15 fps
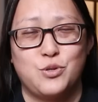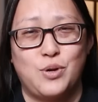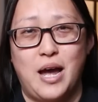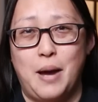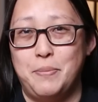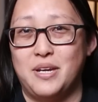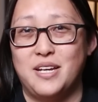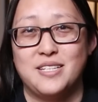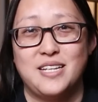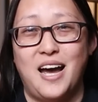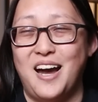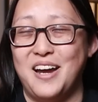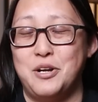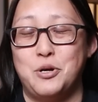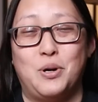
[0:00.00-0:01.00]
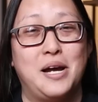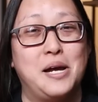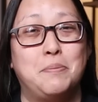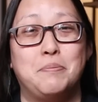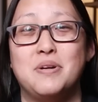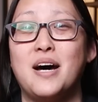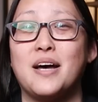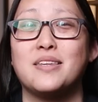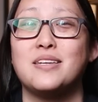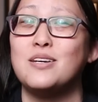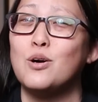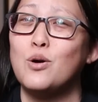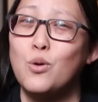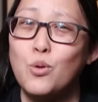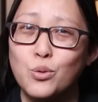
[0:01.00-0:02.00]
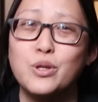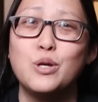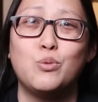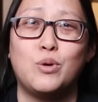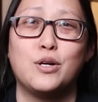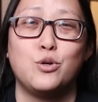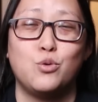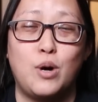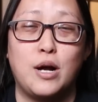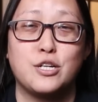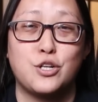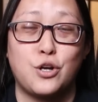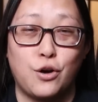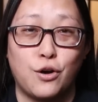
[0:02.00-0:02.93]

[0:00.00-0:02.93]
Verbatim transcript: so happy because I know I am not the only one who watched